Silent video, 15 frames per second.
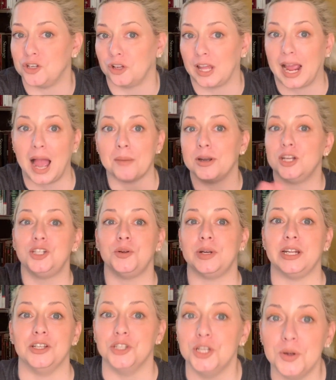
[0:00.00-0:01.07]
You're like, I'm going to do it
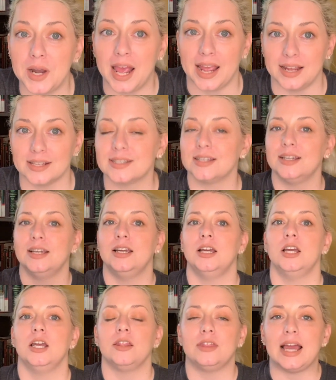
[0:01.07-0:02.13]
in 2 days.
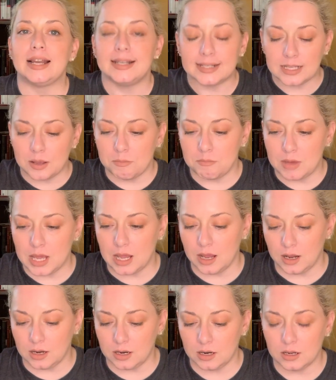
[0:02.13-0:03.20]
That doesn't
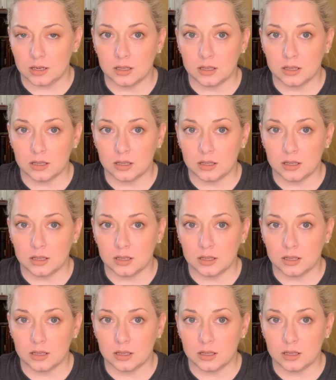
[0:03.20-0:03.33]
mean